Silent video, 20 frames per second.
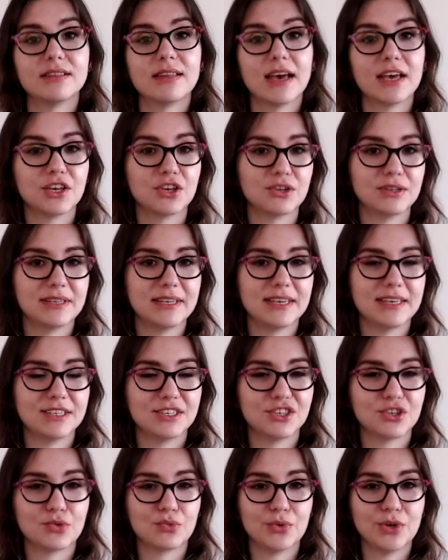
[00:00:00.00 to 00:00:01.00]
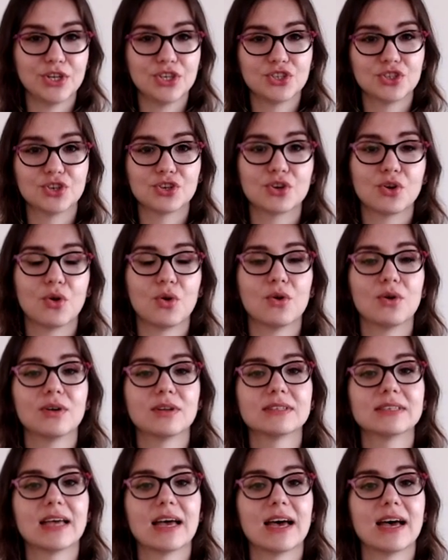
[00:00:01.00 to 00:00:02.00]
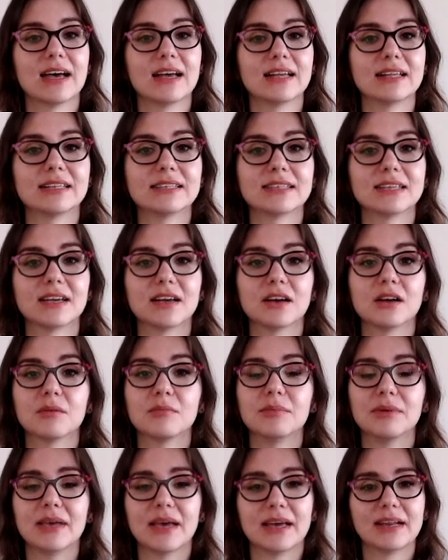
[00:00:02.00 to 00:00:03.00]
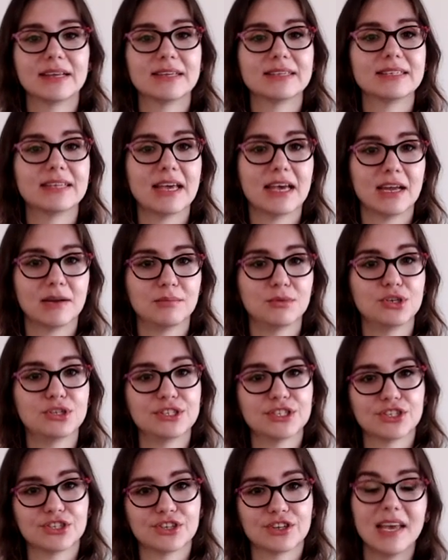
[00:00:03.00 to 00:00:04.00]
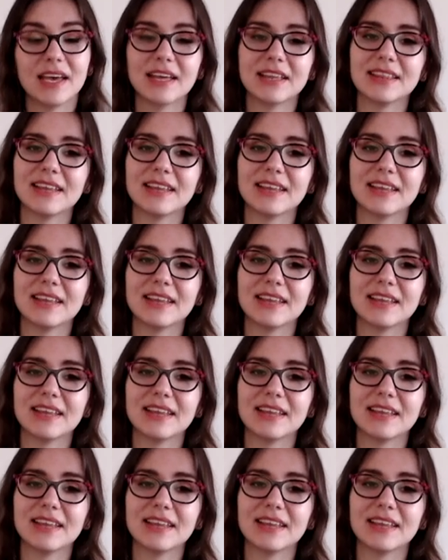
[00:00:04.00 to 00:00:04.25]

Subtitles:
that you'll need to reach your goals as a pianist and musician.